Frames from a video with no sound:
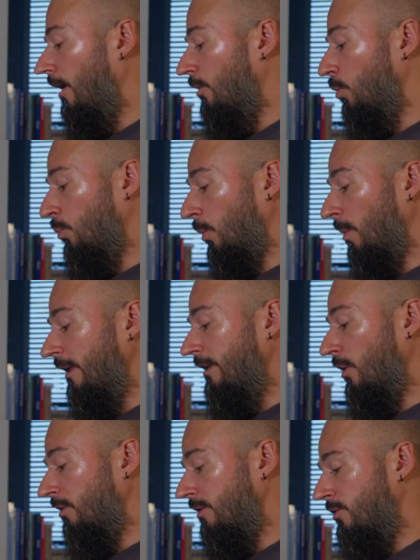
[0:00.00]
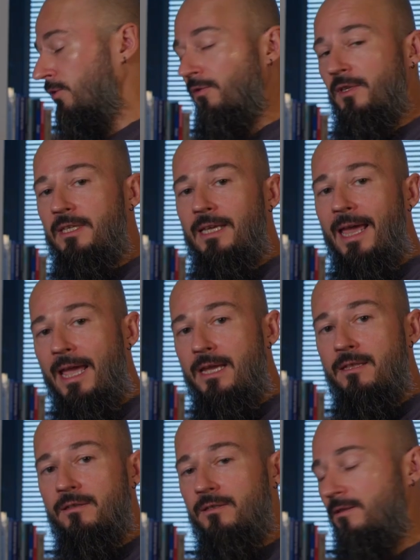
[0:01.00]
You probably noticed on the
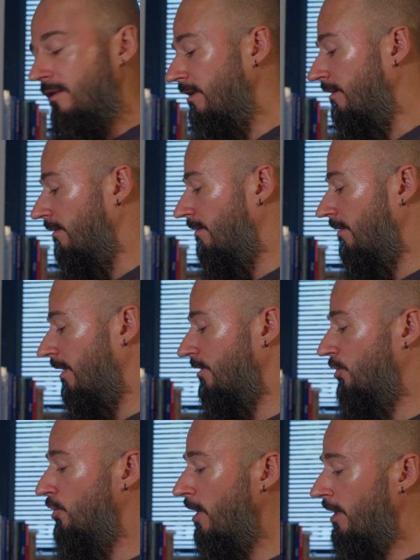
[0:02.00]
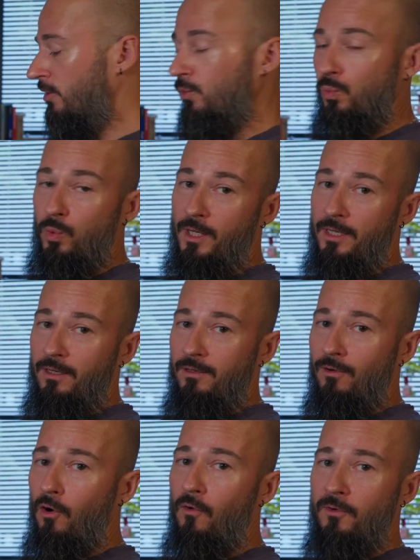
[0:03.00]
A13th, I just
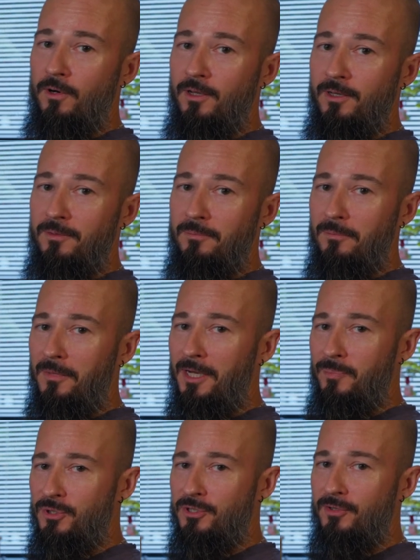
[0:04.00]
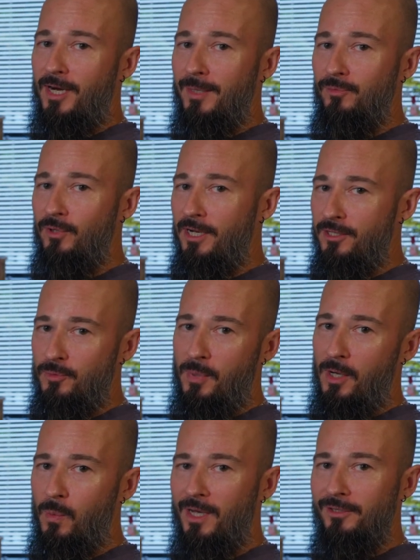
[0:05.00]
went over my prescribed range
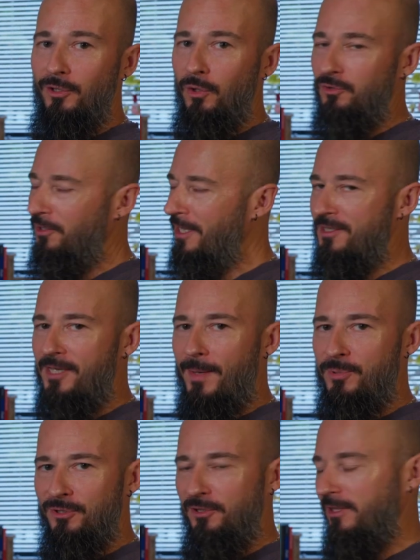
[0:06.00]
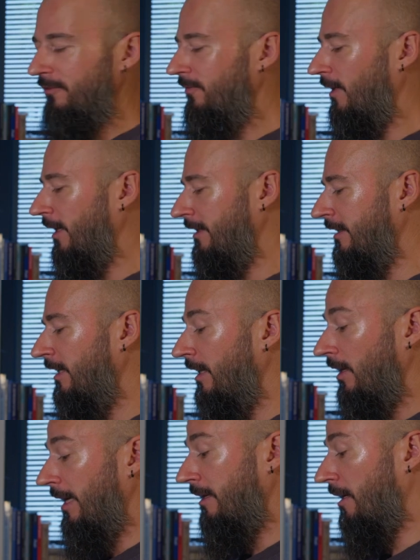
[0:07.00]
by 1 note. That's absolutely fine.
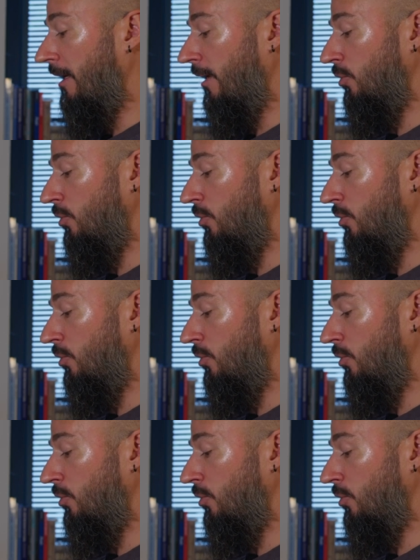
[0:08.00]
Again, I